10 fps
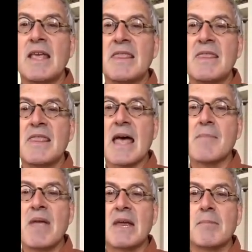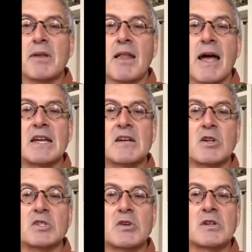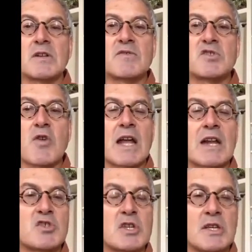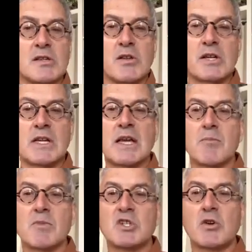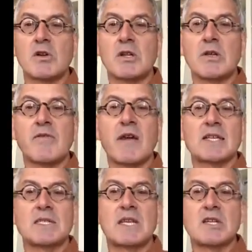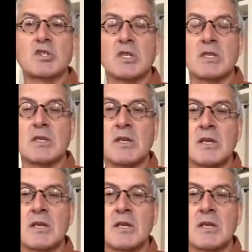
then that may imply an alternative strategy looking at maternal vaccination.